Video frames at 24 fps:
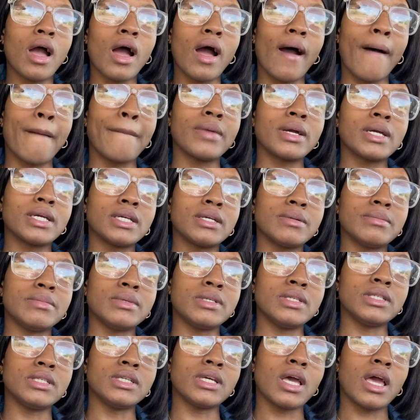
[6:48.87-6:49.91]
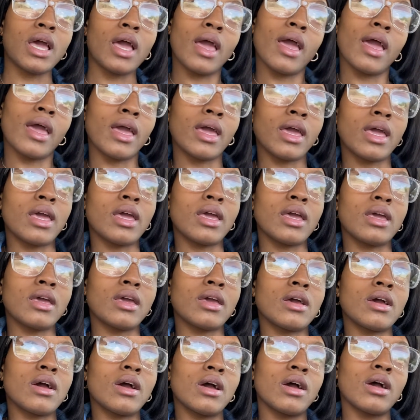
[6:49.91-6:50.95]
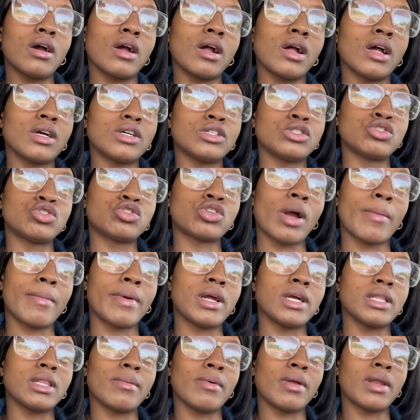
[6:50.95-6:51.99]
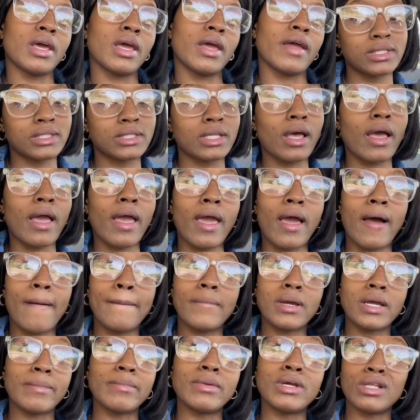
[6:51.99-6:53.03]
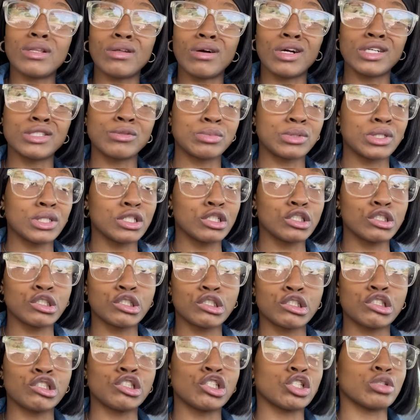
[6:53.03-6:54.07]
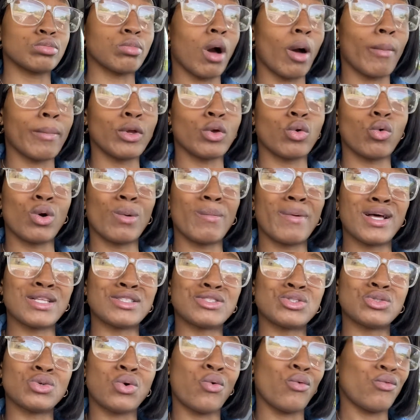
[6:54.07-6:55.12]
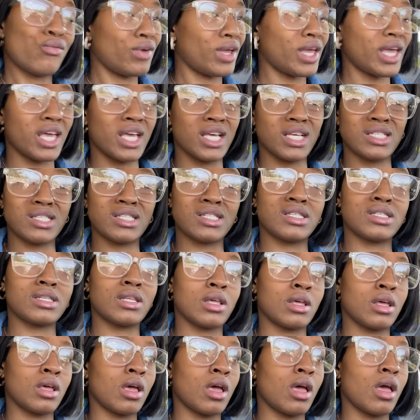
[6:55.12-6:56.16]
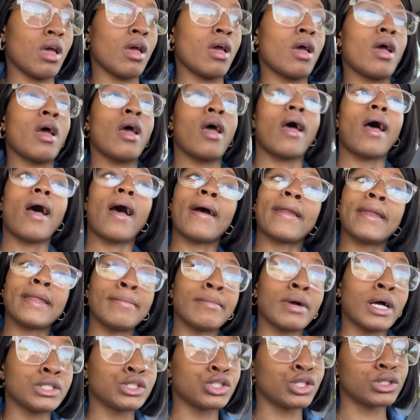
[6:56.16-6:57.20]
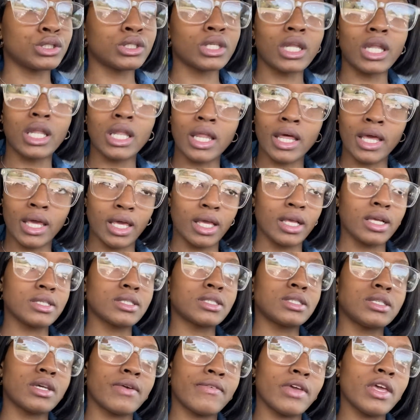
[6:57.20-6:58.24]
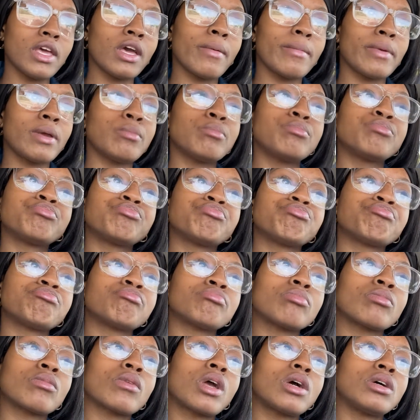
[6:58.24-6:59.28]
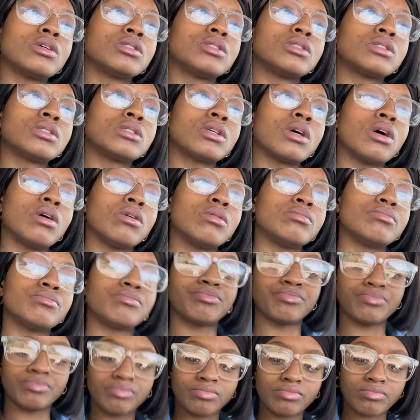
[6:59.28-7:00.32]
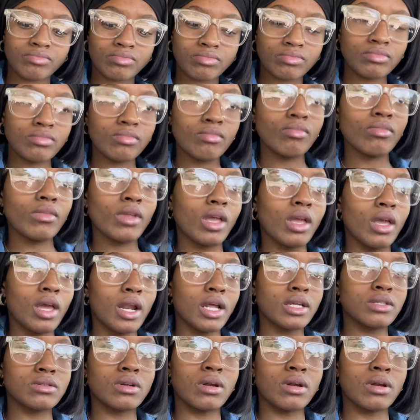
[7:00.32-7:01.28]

I'm gonna get me a strawberry lemonade and I'm gonna get me a large because the small become that's fast. I need my junk to last. You hear me? So, yeah, that's what